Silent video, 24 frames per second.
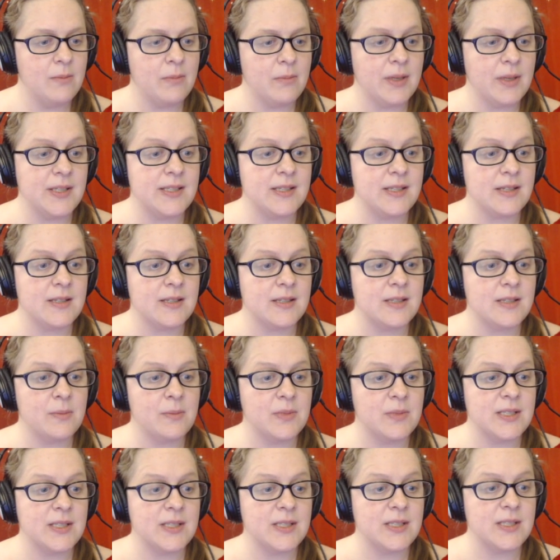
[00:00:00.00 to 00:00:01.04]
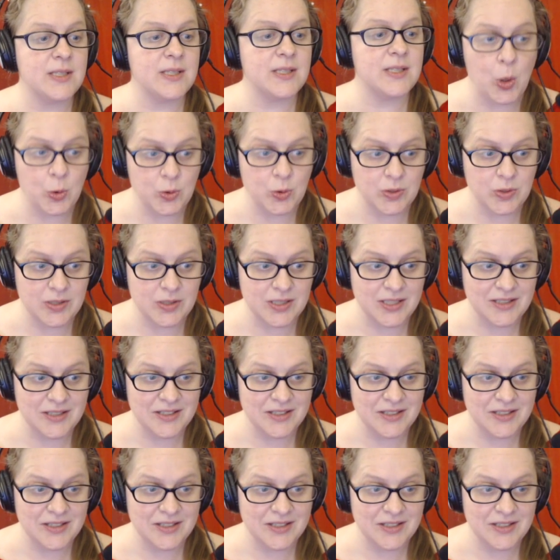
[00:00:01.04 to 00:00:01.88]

my system sound